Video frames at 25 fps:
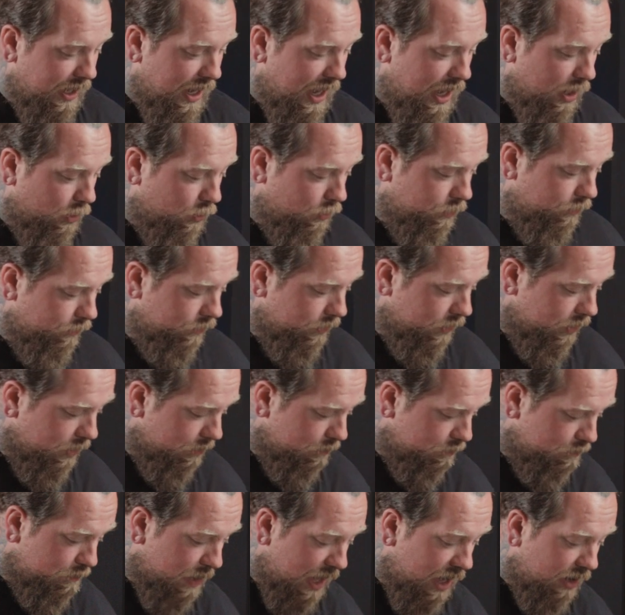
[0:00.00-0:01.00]
Now,
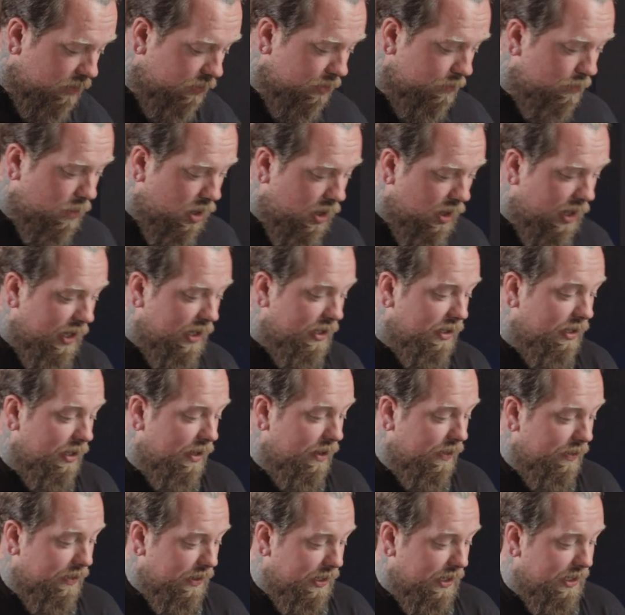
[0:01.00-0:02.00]
bear in mind
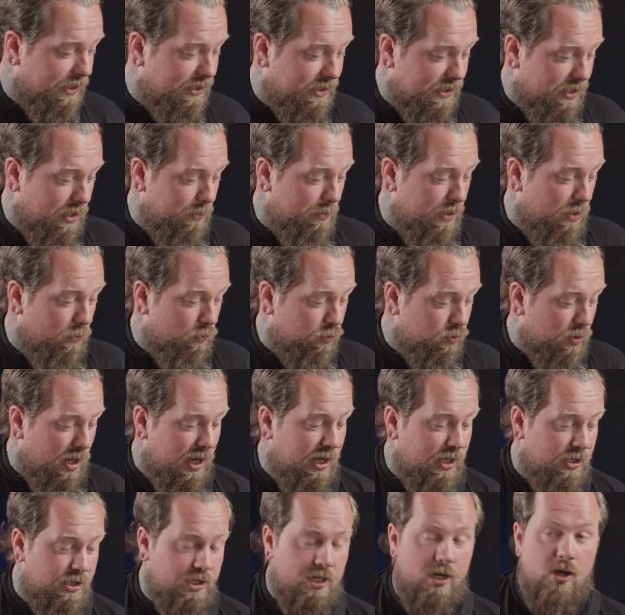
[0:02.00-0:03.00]
that this is gonna be
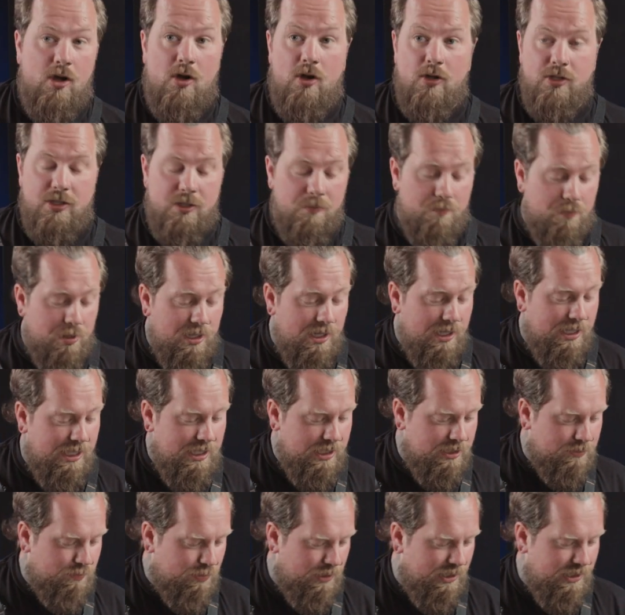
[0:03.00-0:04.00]
raging hot, so
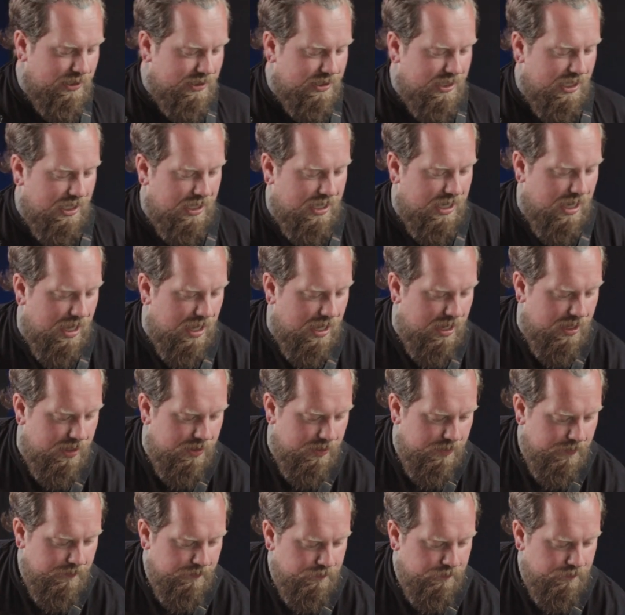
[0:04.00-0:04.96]
please take care.